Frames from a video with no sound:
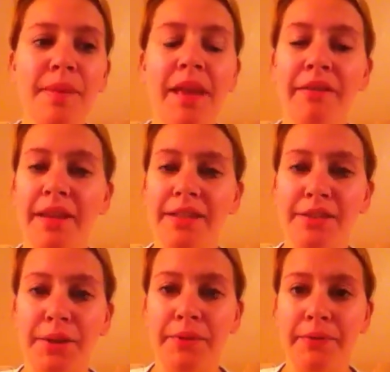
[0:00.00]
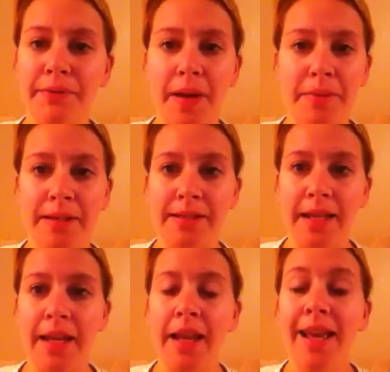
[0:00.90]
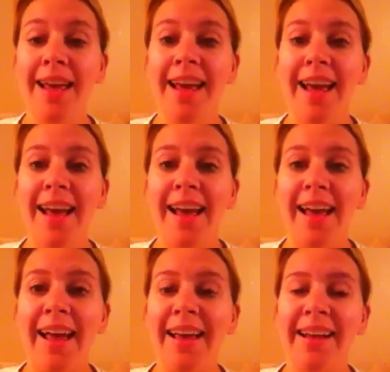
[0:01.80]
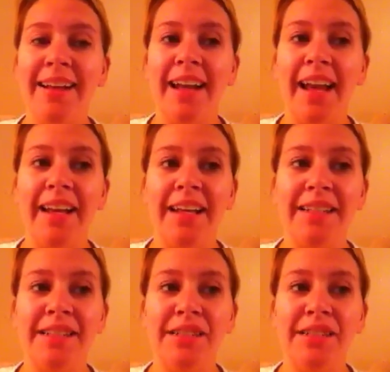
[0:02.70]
everything's going fabulously, and I get